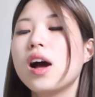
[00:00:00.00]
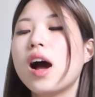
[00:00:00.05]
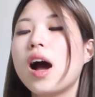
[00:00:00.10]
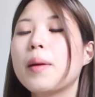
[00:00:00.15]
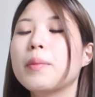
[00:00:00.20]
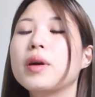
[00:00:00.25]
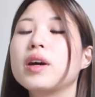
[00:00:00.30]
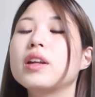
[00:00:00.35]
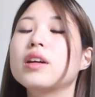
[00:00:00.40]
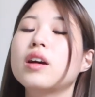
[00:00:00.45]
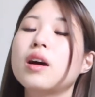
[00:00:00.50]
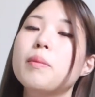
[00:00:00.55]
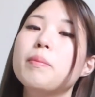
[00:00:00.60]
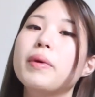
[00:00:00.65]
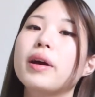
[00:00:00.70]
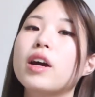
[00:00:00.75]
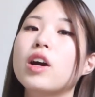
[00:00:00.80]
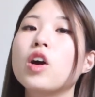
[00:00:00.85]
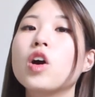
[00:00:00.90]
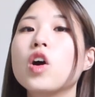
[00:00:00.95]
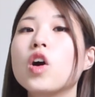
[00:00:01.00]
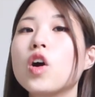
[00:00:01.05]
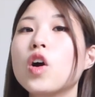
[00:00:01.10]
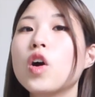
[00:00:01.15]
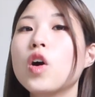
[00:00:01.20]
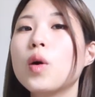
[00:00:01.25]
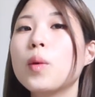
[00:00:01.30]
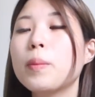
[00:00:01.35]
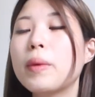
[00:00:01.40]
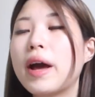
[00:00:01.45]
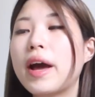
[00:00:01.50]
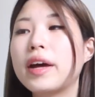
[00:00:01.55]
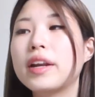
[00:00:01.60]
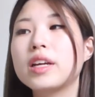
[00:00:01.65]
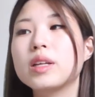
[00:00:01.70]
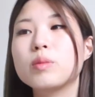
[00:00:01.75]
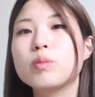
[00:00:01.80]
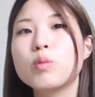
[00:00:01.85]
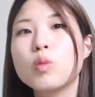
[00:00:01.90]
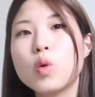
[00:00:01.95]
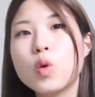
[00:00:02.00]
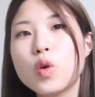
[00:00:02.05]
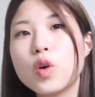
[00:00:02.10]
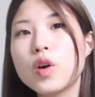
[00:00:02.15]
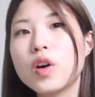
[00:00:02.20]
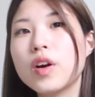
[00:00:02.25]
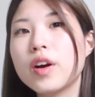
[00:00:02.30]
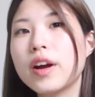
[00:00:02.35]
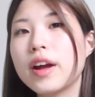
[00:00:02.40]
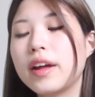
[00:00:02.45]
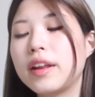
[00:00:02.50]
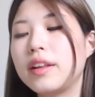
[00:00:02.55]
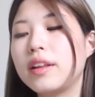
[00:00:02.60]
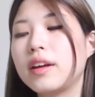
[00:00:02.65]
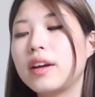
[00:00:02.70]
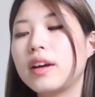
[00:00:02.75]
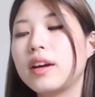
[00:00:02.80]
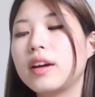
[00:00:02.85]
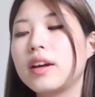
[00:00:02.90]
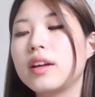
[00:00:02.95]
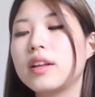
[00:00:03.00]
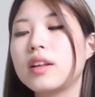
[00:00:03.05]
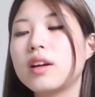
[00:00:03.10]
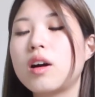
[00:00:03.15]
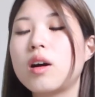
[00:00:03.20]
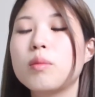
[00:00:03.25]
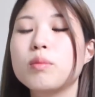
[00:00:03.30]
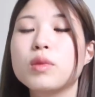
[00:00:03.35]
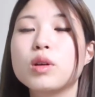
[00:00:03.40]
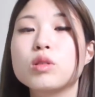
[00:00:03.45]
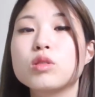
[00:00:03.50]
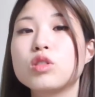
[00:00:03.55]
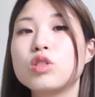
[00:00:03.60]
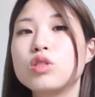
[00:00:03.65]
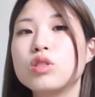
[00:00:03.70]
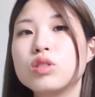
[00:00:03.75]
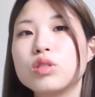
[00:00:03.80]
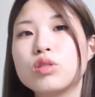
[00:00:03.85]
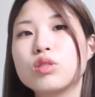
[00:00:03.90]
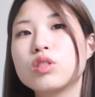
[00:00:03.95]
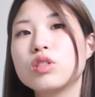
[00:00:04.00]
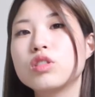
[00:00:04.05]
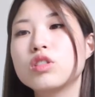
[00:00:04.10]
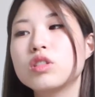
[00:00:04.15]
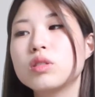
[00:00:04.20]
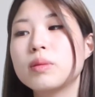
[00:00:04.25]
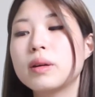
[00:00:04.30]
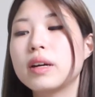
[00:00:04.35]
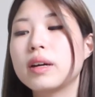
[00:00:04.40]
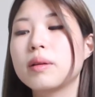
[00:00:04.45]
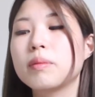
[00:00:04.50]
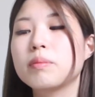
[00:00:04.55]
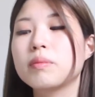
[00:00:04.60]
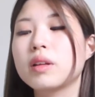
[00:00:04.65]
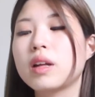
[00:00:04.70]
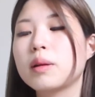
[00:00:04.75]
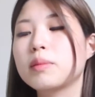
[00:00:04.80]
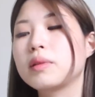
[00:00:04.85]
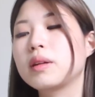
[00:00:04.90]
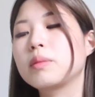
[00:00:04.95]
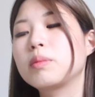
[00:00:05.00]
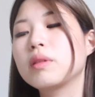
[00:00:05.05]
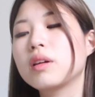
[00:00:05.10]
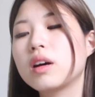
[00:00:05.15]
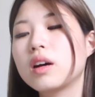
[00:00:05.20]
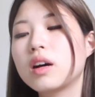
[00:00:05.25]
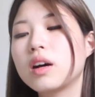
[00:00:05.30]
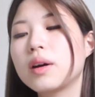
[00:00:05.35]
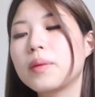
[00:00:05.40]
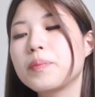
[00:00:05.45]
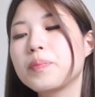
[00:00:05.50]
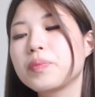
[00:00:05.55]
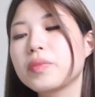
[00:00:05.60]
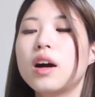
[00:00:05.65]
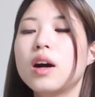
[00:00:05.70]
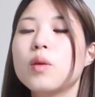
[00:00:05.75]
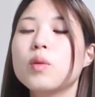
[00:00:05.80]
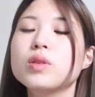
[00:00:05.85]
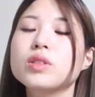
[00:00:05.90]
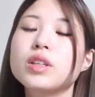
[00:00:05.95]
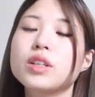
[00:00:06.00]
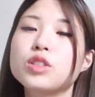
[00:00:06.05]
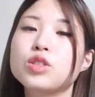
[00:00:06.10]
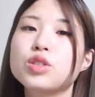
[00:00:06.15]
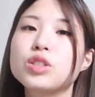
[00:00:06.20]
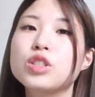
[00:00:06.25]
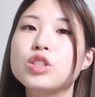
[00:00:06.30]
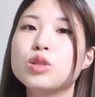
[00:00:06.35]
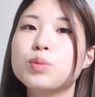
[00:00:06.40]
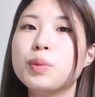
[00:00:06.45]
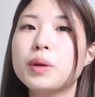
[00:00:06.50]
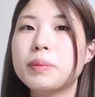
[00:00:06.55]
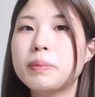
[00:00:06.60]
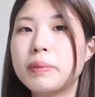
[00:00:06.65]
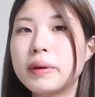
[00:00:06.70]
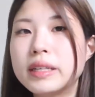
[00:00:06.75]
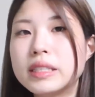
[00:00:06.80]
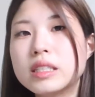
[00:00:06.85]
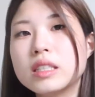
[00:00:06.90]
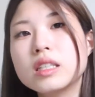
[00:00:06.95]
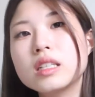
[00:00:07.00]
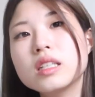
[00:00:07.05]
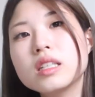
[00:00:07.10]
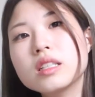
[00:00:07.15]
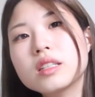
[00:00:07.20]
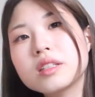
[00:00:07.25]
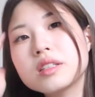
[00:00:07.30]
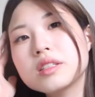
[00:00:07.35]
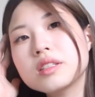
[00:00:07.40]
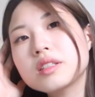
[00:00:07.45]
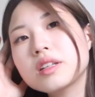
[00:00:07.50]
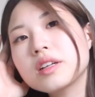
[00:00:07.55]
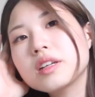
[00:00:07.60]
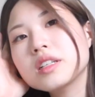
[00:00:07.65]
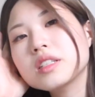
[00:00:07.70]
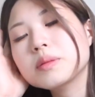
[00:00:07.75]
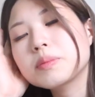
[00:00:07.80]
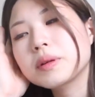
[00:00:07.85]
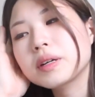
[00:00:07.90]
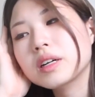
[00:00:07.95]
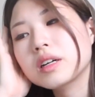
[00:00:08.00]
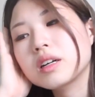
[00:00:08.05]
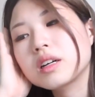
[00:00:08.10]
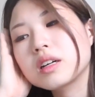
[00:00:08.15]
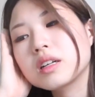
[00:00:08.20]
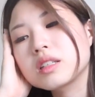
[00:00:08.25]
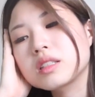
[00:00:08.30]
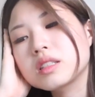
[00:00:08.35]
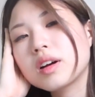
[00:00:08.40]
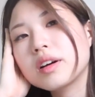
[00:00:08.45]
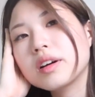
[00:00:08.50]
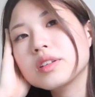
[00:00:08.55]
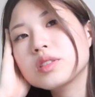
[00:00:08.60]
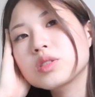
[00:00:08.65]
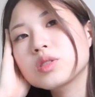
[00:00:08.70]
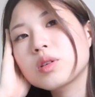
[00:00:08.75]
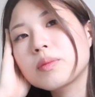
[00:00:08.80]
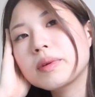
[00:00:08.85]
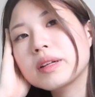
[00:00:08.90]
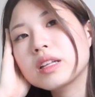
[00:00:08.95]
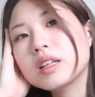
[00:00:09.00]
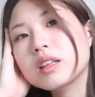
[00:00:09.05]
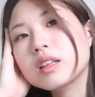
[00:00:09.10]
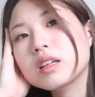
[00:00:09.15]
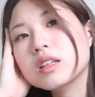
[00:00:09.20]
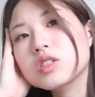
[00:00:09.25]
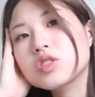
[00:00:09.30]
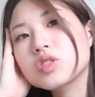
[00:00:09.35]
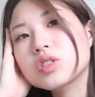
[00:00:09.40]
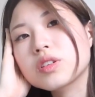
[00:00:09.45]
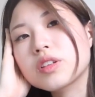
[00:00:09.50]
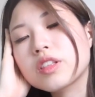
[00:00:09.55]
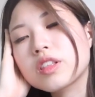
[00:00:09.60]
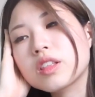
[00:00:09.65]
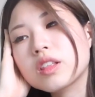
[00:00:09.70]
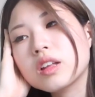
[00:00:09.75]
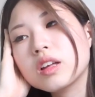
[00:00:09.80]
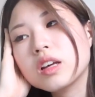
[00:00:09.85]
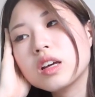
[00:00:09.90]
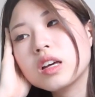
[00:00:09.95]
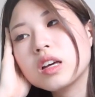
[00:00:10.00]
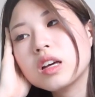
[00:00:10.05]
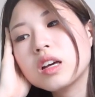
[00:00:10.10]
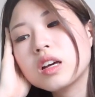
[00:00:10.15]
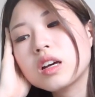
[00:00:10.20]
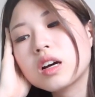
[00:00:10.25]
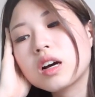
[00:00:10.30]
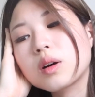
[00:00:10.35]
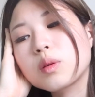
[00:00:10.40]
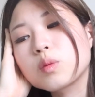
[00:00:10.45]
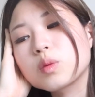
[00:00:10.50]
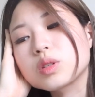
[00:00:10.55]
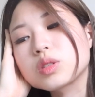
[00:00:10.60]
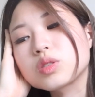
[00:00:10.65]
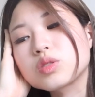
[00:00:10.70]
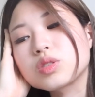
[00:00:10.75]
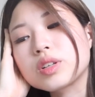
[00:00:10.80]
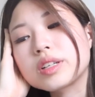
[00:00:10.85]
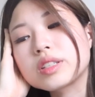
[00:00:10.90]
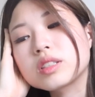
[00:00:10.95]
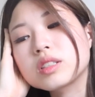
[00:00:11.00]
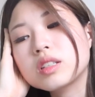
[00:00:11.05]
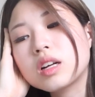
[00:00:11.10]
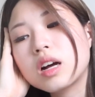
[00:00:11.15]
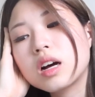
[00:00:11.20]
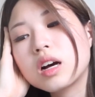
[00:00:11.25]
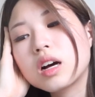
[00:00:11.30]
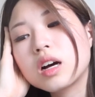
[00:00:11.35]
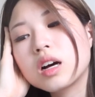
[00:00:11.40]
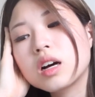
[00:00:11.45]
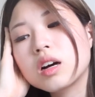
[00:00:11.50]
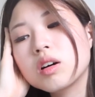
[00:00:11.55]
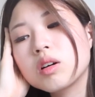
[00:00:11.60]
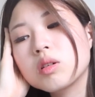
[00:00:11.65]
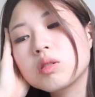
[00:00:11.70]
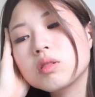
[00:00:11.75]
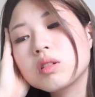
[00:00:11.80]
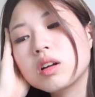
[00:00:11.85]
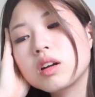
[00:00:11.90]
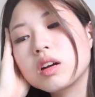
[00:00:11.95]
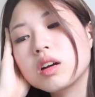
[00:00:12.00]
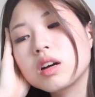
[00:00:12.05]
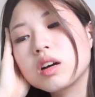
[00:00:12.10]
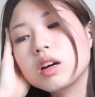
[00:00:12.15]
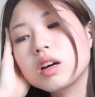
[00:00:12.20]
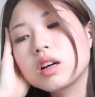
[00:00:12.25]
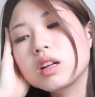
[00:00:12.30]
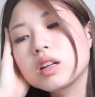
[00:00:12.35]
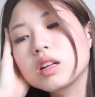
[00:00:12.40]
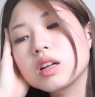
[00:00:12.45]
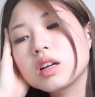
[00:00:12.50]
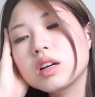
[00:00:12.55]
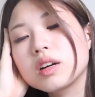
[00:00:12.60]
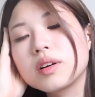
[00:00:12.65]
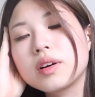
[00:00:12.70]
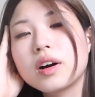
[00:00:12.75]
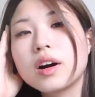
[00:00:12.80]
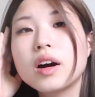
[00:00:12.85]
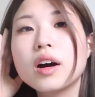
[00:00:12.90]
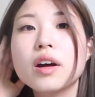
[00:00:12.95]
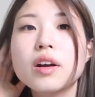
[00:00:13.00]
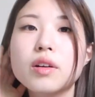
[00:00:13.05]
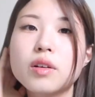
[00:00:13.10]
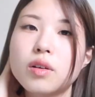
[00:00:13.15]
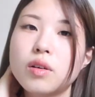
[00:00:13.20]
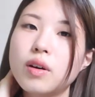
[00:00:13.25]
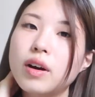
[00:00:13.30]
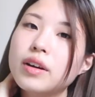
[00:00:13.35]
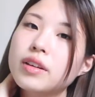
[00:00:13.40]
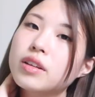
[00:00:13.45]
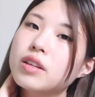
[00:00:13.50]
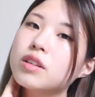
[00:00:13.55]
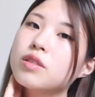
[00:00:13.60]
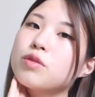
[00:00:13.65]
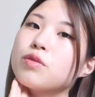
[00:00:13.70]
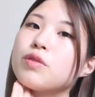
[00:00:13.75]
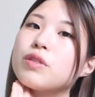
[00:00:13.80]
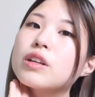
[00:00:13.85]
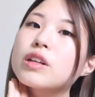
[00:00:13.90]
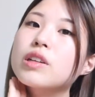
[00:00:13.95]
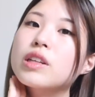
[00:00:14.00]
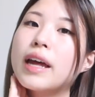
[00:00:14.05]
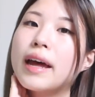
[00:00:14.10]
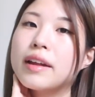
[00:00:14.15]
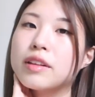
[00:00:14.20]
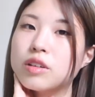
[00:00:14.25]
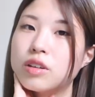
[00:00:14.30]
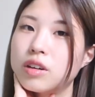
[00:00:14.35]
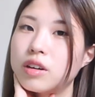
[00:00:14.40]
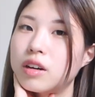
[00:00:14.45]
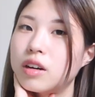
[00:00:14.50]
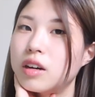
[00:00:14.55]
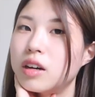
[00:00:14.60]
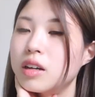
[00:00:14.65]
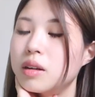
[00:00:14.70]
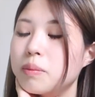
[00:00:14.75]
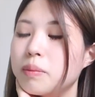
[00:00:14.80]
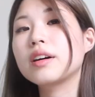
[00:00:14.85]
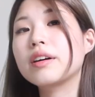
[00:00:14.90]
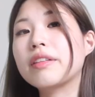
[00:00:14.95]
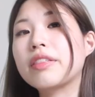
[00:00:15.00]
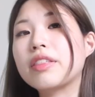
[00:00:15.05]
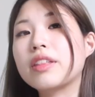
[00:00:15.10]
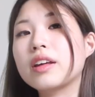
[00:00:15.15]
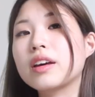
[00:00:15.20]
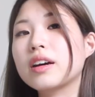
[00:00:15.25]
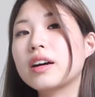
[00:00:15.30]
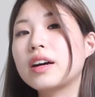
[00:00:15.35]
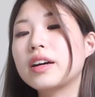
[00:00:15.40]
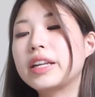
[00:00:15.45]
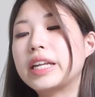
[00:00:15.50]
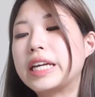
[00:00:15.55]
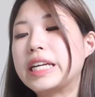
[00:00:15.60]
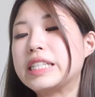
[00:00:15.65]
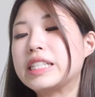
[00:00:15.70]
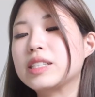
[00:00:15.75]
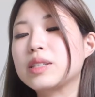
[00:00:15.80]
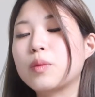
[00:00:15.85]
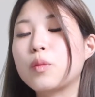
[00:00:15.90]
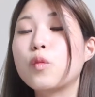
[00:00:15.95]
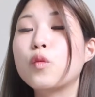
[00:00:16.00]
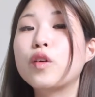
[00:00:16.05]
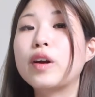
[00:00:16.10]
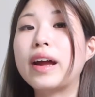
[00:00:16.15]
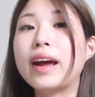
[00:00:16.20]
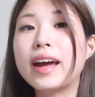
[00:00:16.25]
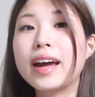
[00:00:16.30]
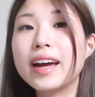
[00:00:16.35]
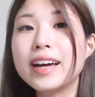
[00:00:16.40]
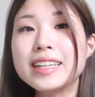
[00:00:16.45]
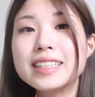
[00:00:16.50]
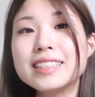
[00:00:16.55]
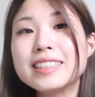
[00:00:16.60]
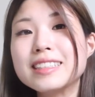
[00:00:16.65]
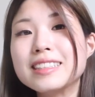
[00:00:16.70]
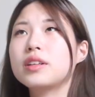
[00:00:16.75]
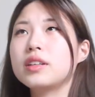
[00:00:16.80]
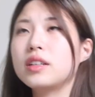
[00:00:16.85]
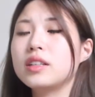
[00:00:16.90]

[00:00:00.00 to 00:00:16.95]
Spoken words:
I'm gonna come back home, edit more, and then upload YouTube and blah blah blah. I was actually super busy these days because I had so many things to think. I was stressed out and I don't know, I didn't feel that good. I think I need some rest.